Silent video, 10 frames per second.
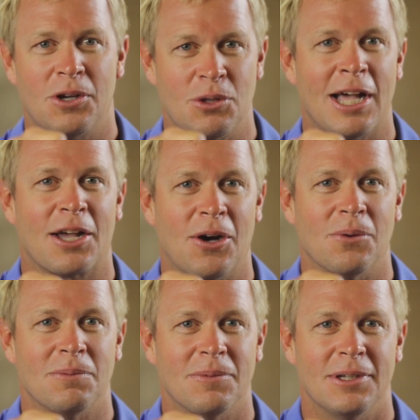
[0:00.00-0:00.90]
or you let
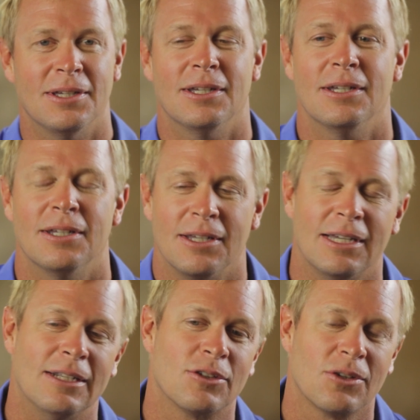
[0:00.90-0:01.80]
go.
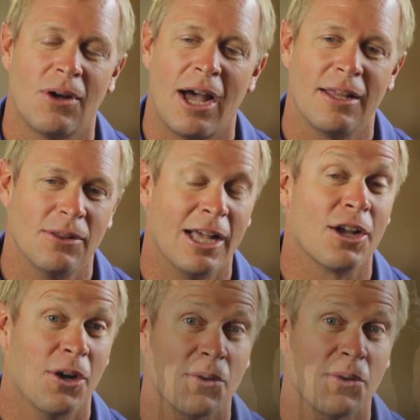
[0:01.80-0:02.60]
And so I let